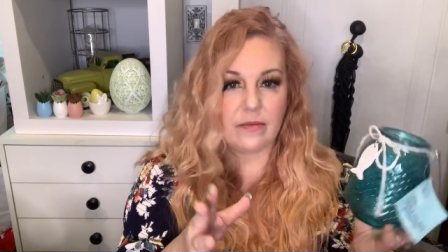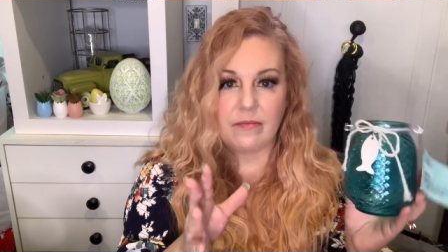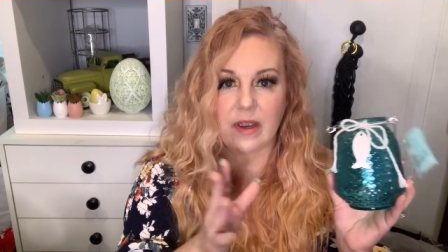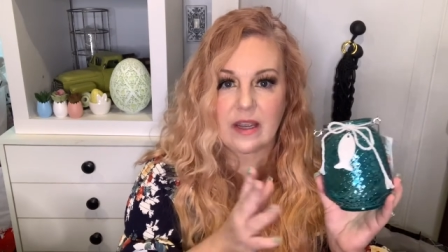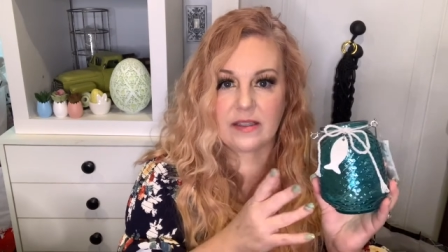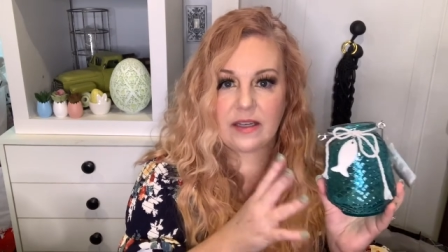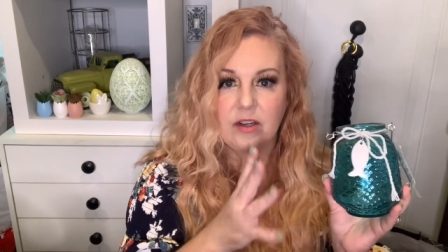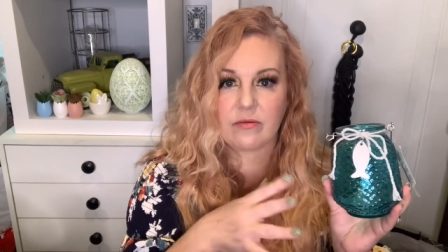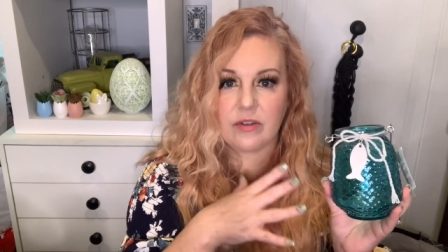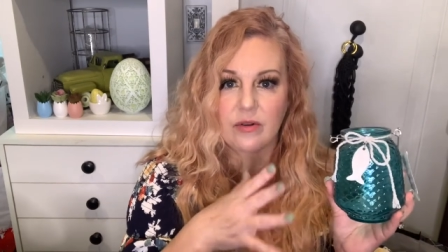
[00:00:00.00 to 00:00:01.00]
because I
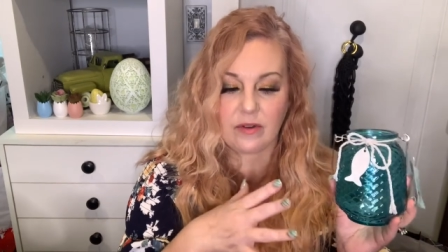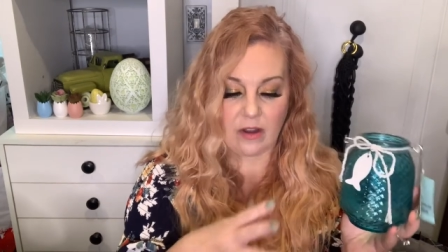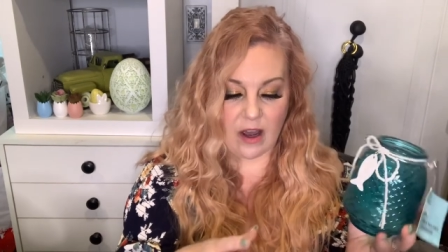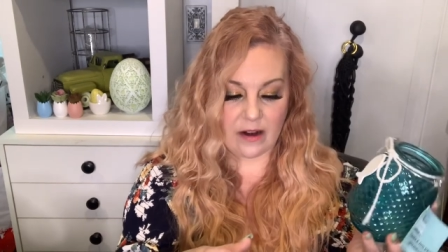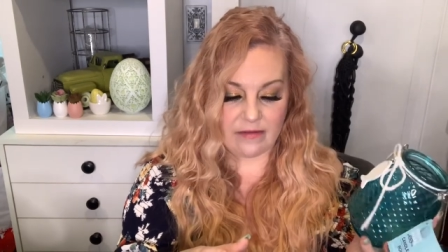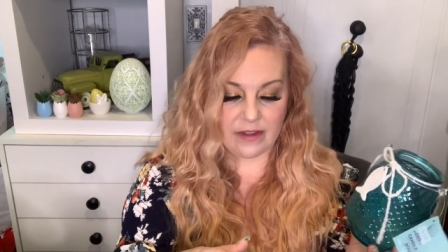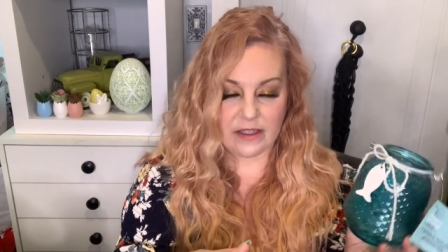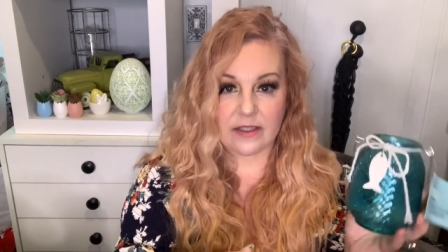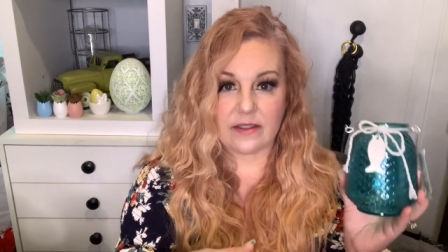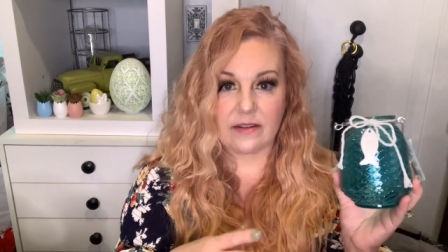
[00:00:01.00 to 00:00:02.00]
don't do a lot of
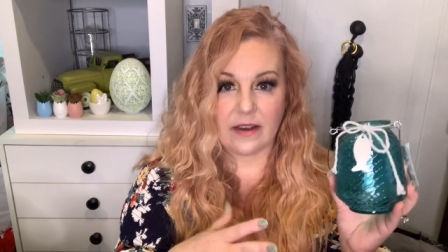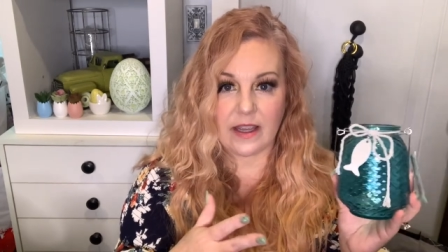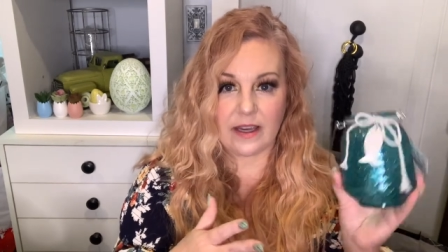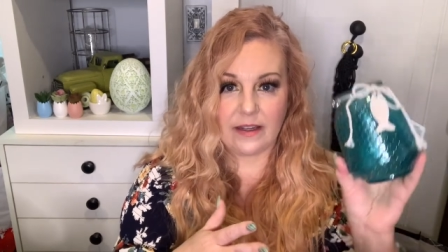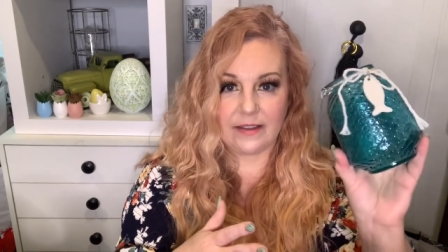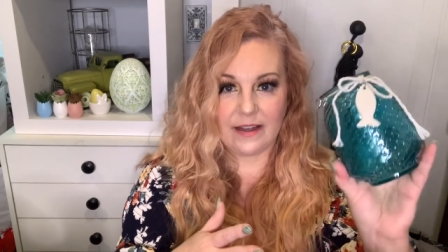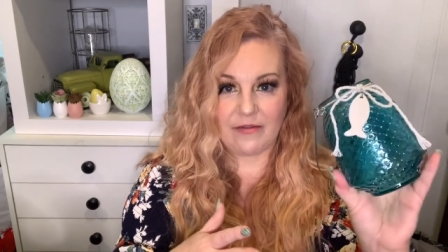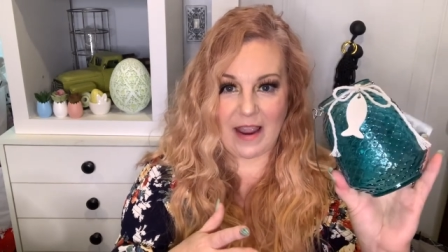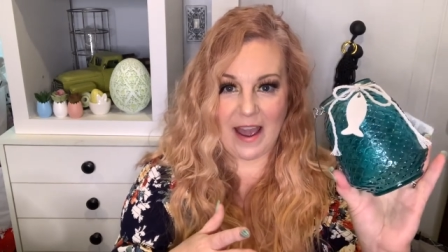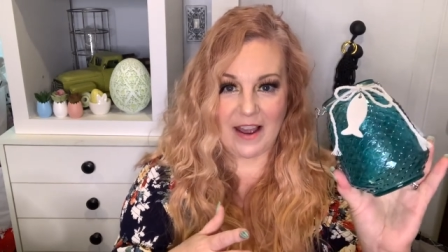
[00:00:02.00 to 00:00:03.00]
this. Again, if
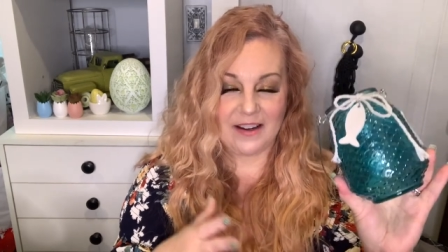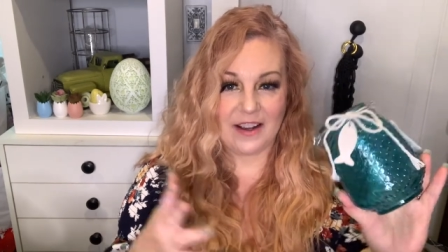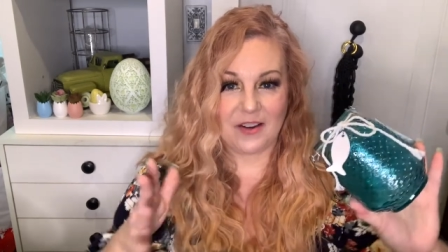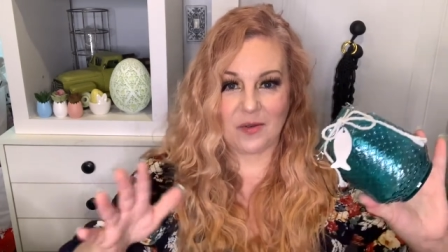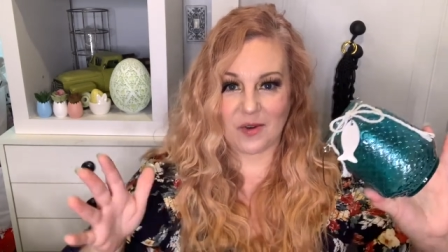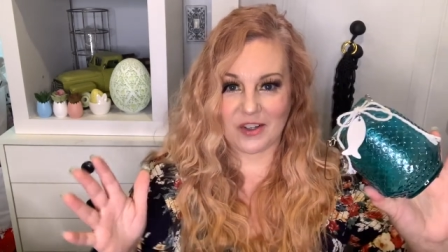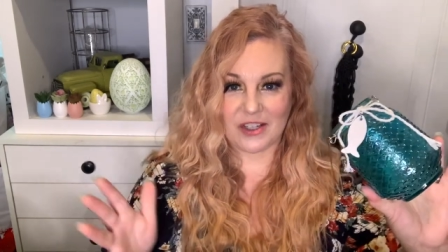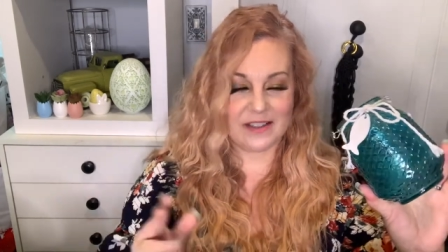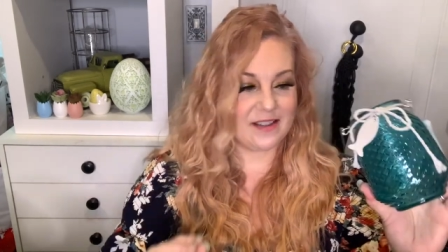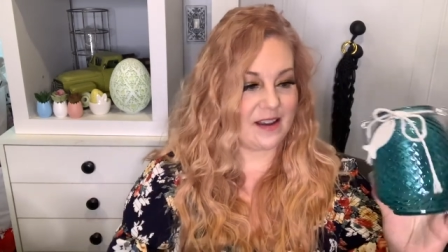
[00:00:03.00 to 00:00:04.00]
I had a gorgeous